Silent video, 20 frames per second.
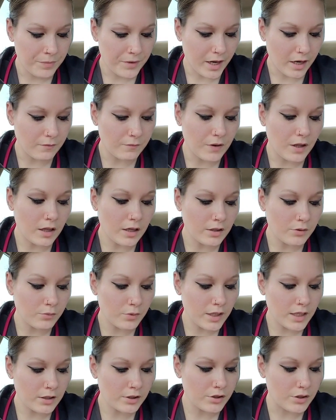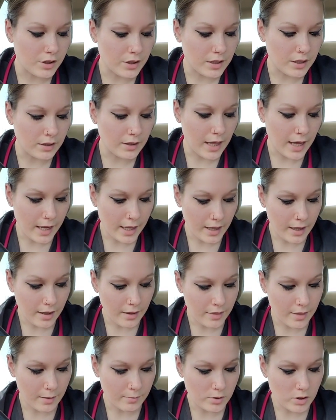I'd felt it reassured and let
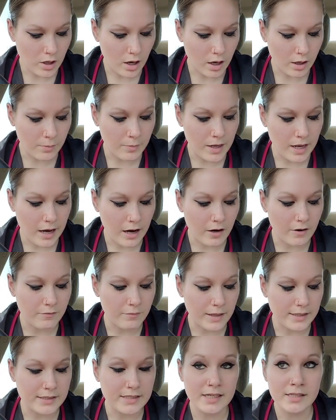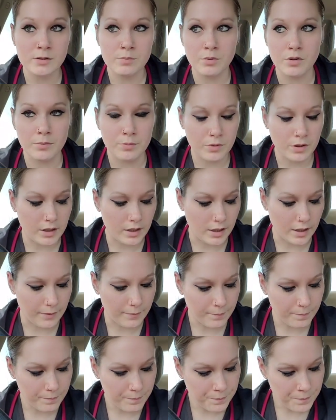them talk me out of my desperate pleading.